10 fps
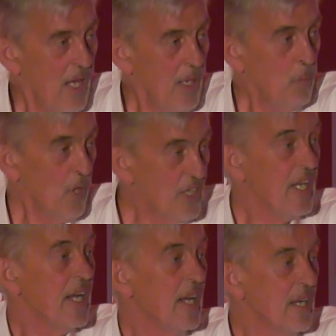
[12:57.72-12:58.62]
In 1
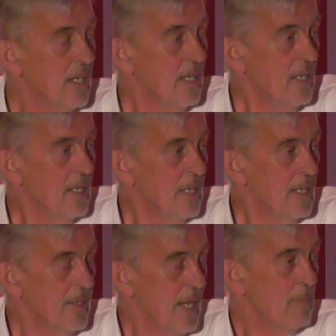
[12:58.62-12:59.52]
year,
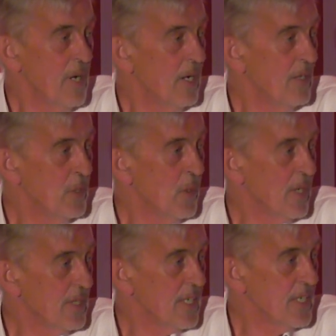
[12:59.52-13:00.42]
that part of the
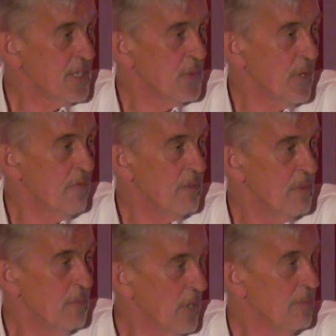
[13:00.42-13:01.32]
organisation went from
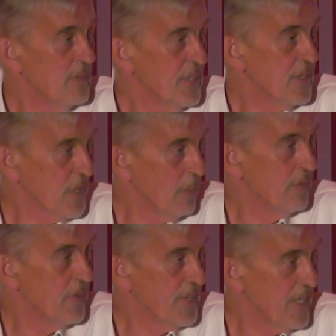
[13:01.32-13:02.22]
the bottom to the top
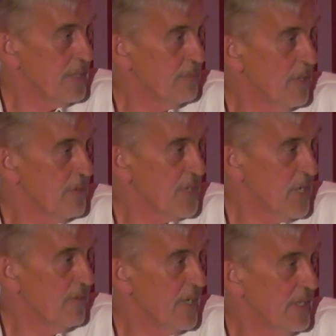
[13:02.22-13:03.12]
of the Data Pro
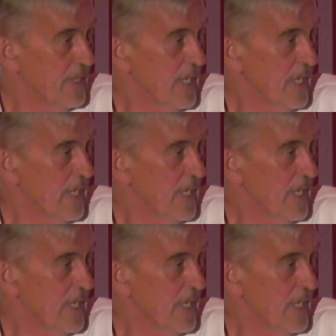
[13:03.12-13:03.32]
survey. The